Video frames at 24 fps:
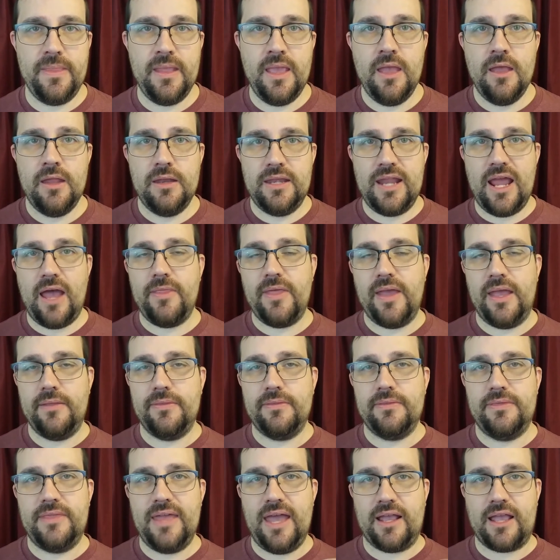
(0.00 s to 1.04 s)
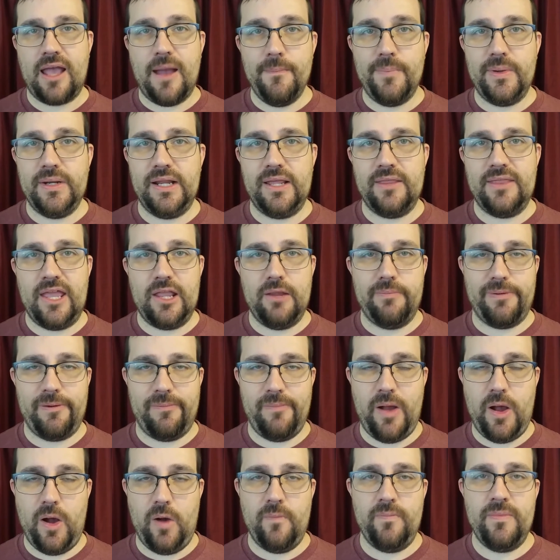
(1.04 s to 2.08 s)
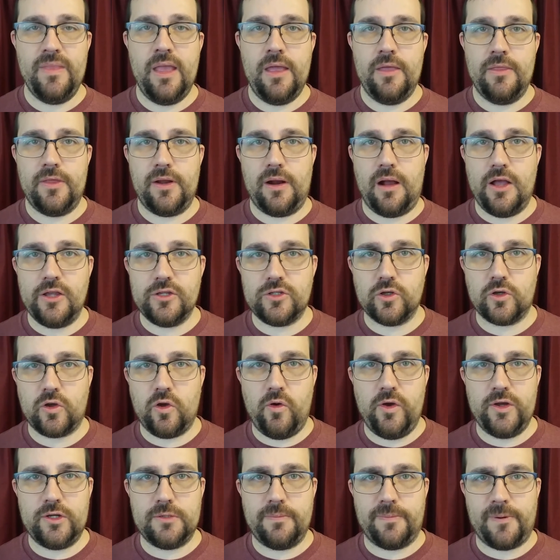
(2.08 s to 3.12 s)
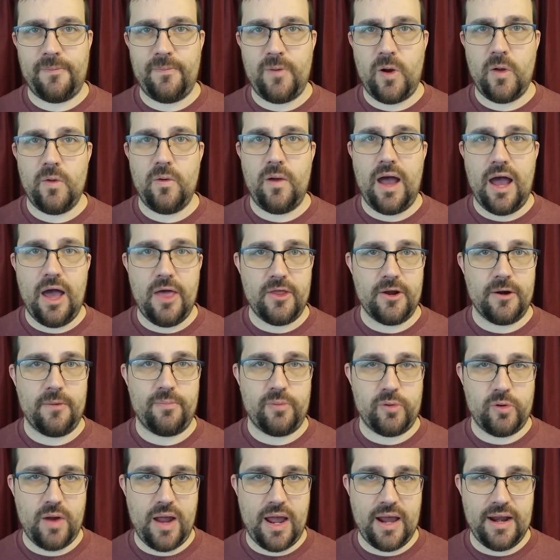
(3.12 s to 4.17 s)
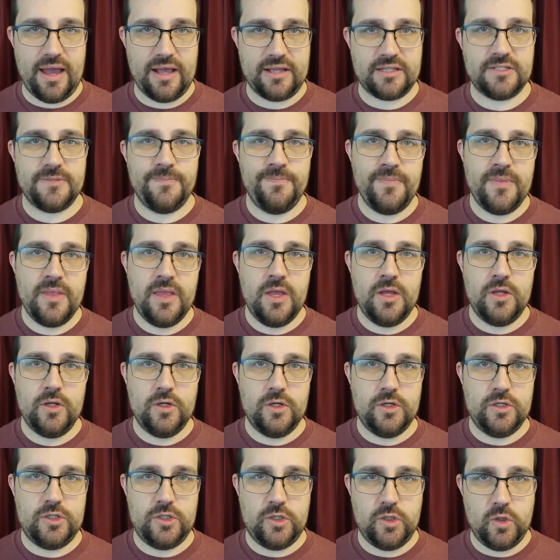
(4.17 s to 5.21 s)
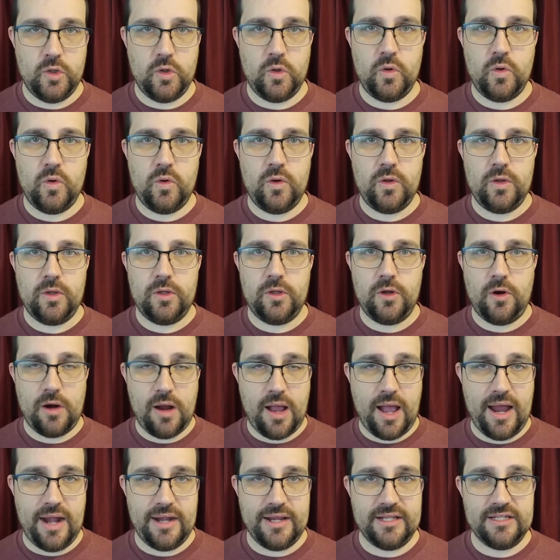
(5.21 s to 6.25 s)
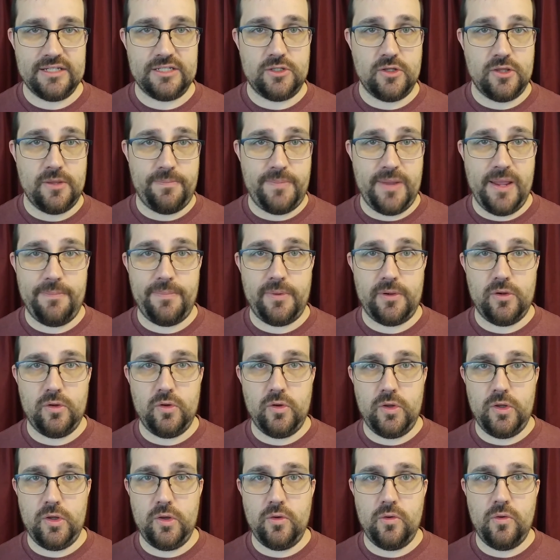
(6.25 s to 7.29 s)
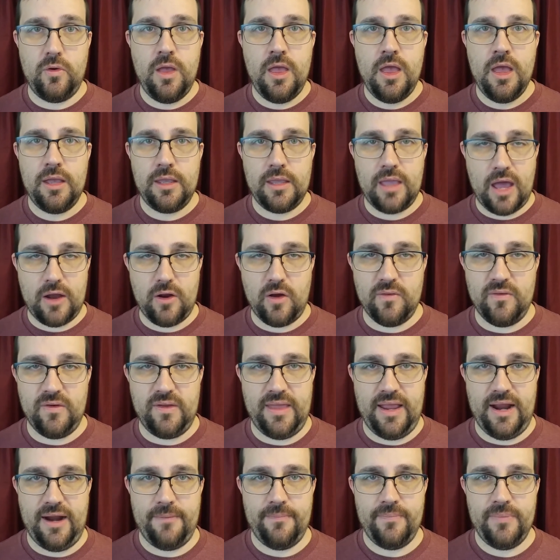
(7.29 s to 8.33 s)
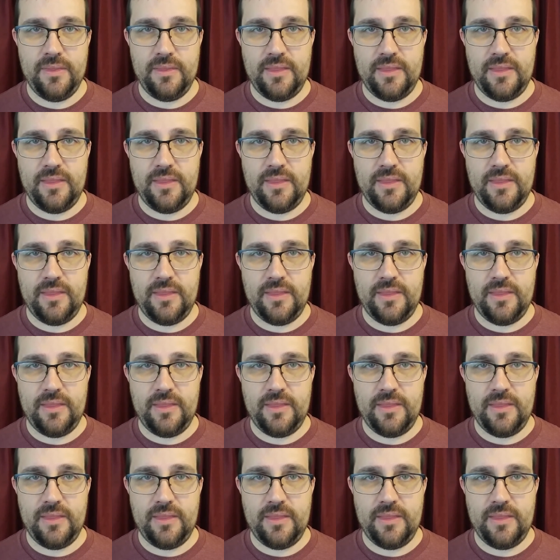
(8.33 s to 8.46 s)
Now the company that you promote, they're also going to promote other products to your audience, to the people who you got over there.